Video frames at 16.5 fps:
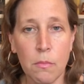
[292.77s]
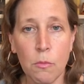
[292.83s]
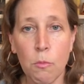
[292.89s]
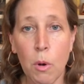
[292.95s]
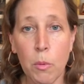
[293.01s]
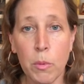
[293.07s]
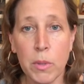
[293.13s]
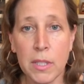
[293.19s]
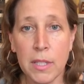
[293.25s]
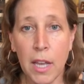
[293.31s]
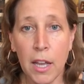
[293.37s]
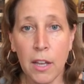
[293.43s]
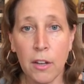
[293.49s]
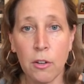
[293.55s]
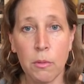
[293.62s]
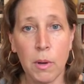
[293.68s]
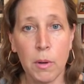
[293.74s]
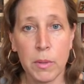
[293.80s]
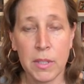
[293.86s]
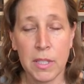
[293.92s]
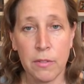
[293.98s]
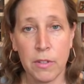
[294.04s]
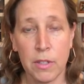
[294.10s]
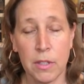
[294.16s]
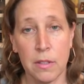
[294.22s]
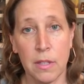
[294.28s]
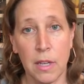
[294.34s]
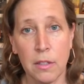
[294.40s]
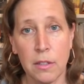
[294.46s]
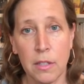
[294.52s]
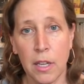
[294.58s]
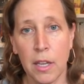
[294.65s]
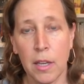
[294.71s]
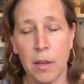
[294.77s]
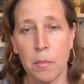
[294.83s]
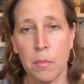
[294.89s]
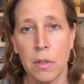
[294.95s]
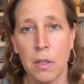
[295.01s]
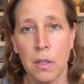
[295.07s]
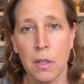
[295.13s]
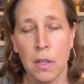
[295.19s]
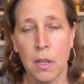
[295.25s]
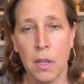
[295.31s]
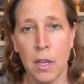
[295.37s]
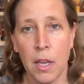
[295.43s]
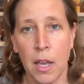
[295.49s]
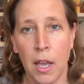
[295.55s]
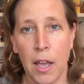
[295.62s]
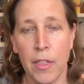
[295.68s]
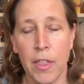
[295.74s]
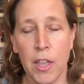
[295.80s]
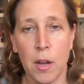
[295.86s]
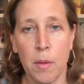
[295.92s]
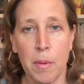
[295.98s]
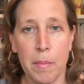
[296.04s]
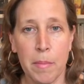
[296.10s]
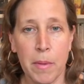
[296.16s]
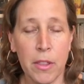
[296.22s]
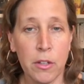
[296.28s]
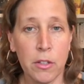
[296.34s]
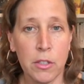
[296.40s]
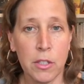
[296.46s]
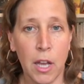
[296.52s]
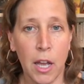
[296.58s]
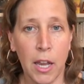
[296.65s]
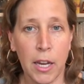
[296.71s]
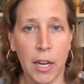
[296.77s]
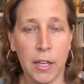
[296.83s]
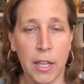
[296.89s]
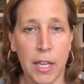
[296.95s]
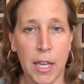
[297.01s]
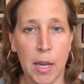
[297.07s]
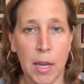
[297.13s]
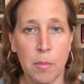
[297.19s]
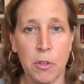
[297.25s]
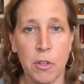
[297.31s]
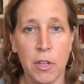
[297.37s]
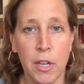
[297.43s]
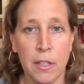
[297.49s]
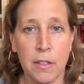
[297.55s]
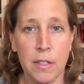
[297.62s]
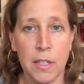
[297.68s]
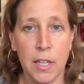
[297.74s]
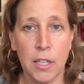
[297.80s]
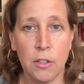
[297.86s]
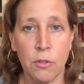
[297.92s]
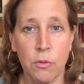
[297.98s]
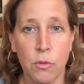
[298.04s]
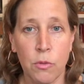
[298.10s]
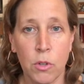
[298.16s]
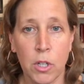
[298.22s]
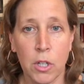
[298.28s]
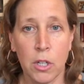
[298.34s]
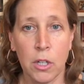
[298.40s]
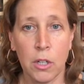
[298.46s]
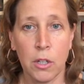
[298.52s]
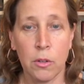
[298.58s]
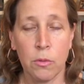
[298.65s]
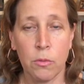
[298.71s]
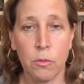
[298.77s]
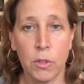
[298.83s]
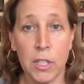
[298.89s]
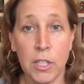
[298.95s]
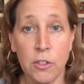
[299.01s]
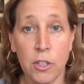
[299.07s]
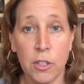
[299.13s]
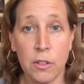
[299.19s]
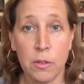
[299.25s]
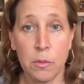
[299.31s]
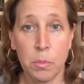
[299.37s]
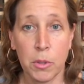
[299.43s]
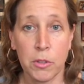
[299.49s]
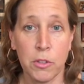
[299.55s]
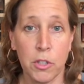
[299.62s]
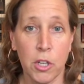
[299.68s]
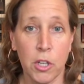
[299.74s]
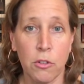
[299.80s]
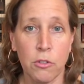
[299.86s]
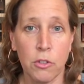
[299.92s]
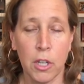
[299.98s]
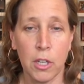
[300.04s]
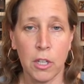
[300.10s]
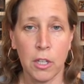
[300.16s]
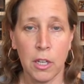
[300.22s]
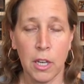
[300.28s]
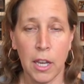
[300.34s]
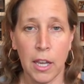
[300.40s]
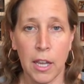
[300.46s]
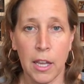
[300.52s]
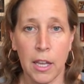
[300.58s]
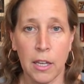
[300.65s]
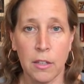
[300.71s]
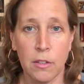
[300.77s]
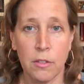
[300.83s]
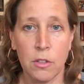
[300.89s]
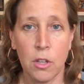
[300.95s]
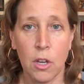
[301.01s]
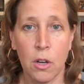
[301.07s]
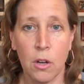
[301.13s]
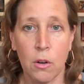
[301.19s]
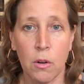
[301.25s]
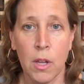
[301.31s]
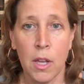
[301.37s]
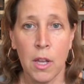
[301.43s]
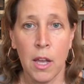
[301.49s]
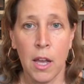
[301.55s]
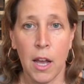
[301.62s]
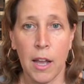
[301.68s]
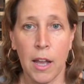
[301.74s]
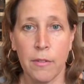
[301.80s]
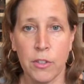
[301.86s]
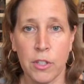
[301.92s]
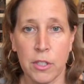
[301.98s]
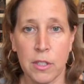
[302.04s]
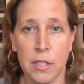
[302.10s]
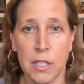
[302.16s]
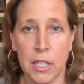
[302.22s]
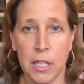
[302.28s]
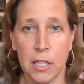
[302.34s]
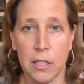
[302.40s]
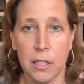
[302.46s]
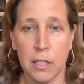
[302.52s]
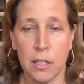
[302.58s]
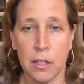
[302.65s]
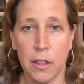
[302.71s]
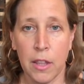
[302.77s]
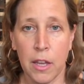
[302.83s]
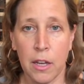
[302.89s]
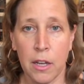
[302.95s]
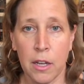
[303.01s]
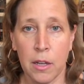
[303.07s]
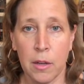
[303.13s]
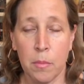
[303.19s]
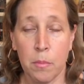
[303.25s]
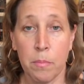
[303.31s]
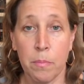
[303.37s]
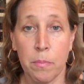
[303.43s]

what was said or what was even sent to him. And then on my mother's side, they came to the United States for religious persecution. And so I've just seen the